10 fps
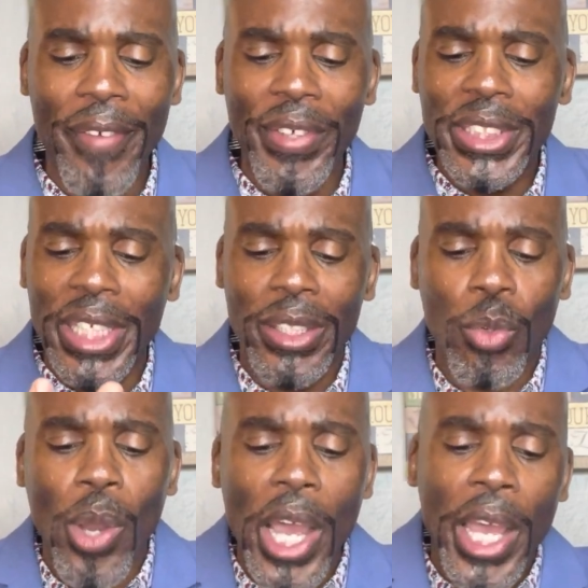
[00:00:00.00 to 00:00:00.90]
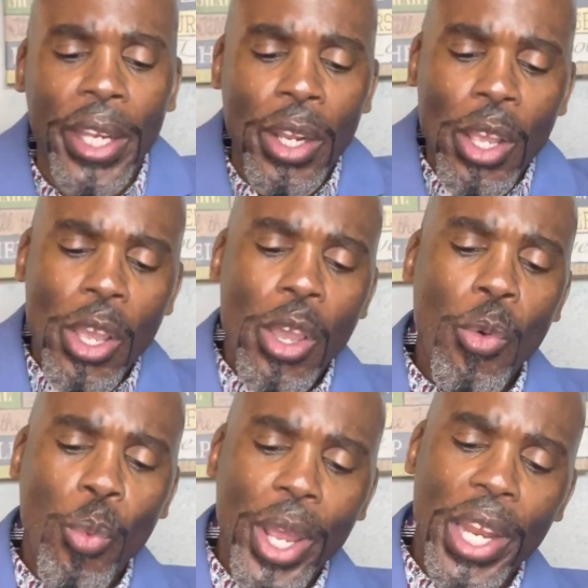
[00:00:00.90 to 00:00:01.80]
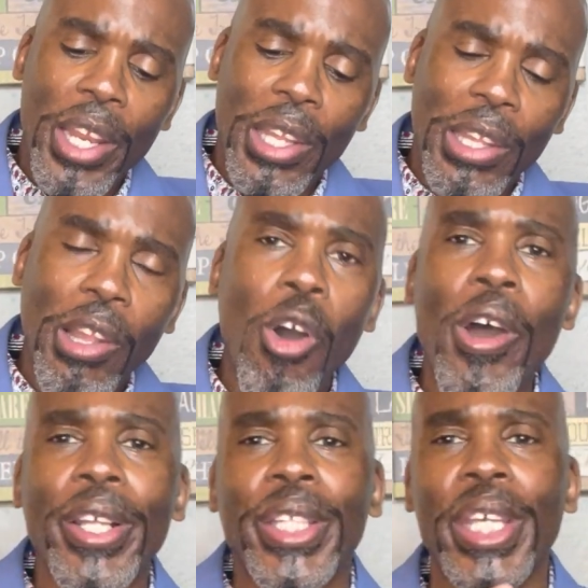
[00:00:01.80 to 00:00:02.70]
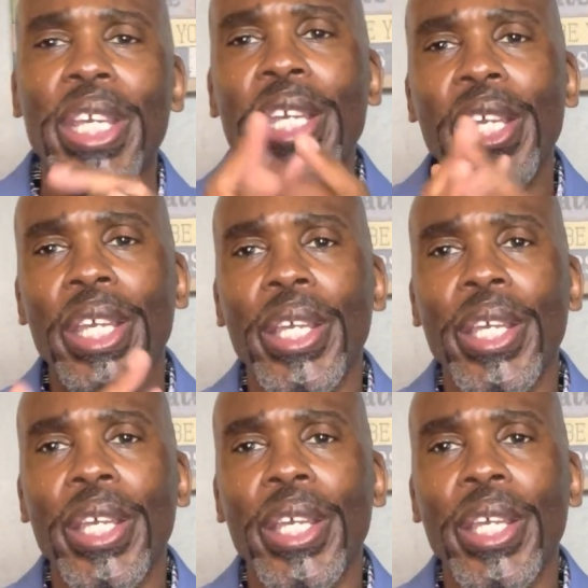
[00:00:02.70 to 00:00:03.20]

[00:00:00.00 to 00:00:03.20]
If it's entwined with loyalty,